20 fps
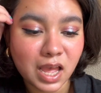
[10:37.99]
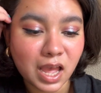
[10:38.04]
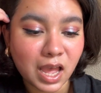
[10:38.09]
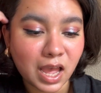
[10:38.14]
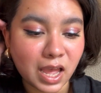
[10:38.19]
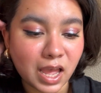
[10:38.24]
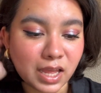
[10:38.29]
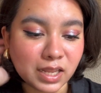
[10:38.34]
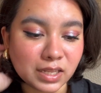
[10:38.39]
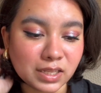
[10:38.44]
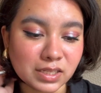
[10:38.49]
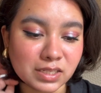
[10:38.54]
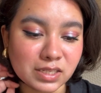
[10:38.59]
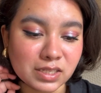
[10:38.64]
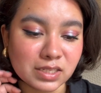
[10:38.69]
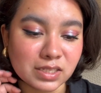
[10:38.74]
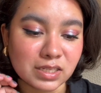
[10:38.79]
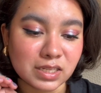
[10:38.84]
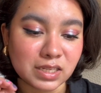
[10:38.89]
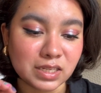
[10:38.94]
and this
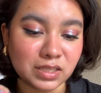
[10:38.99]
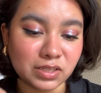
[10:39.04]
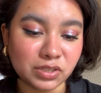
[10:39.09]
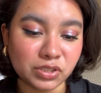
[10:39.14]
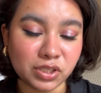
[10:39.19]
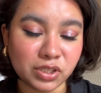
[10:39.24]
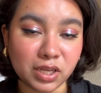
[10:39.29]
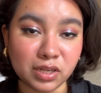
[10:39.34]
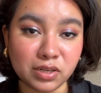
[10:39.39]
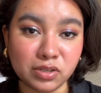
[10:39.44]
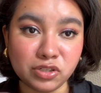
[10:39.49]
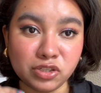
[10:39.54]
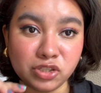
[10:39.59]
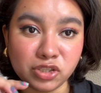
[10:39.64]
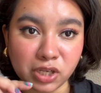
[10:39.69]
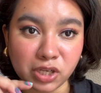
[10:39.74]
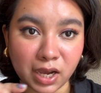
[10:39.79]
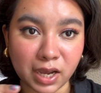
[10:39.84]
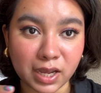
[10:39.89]
is in the shade Chai.